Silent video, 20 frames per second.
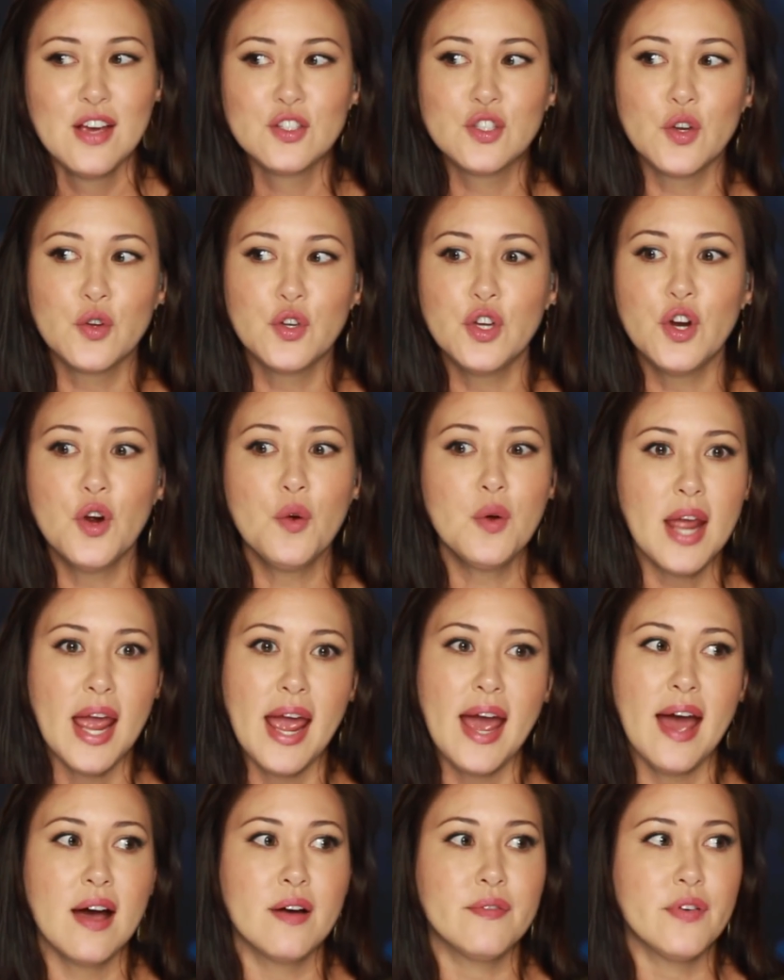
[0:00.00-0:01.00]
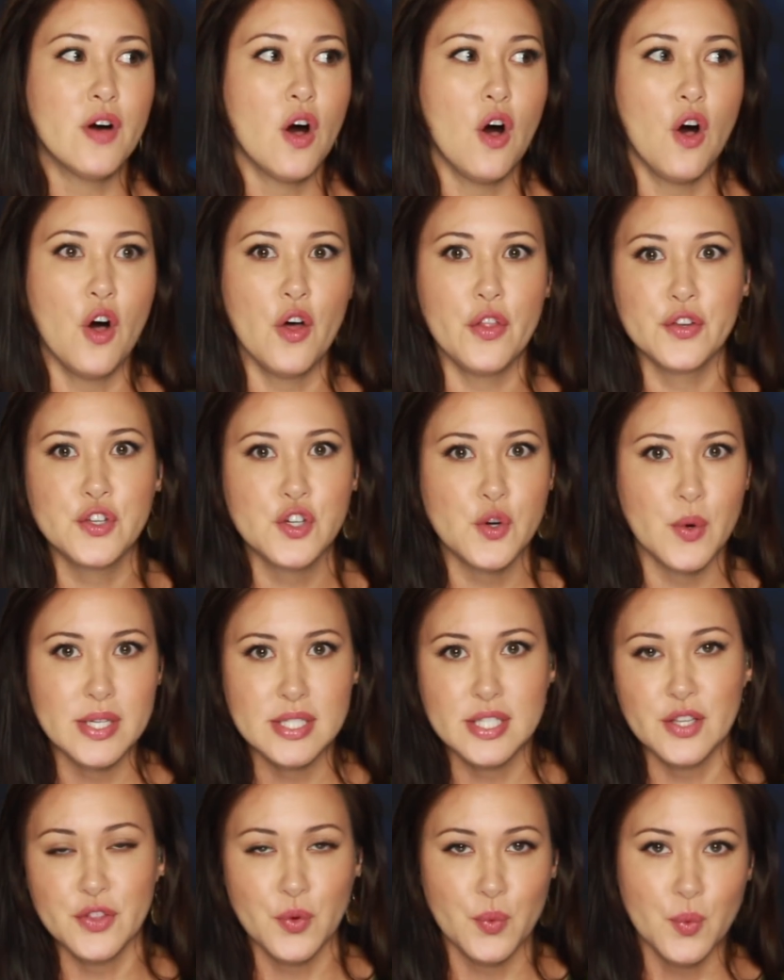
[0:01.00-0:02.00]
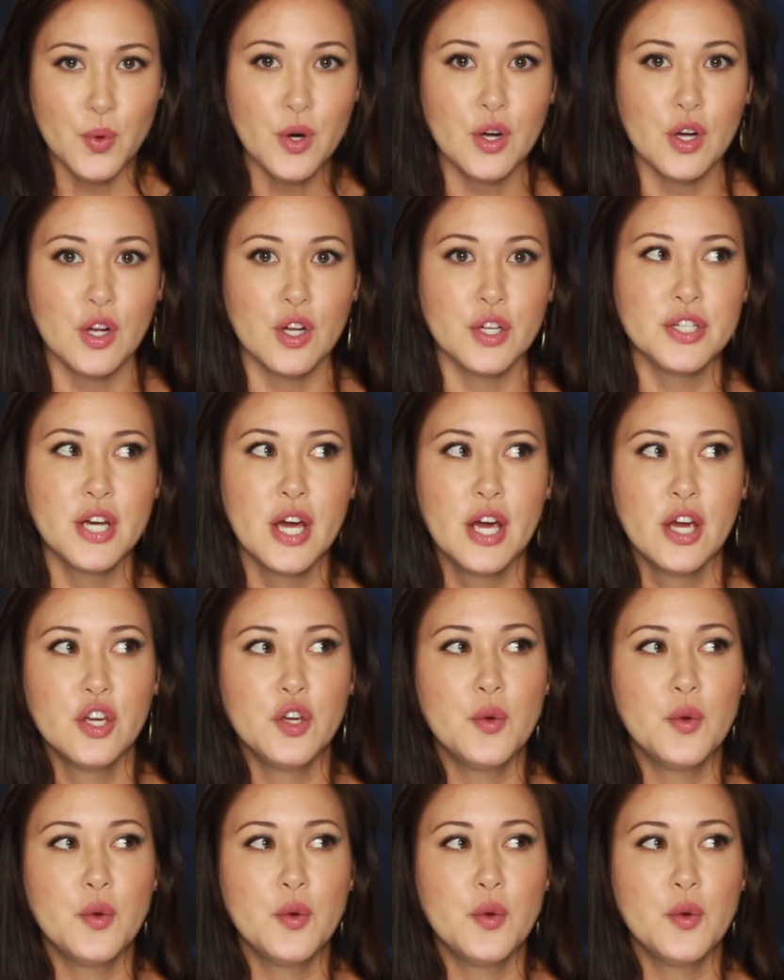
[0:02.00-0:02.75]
So you don't have all the choice in the world.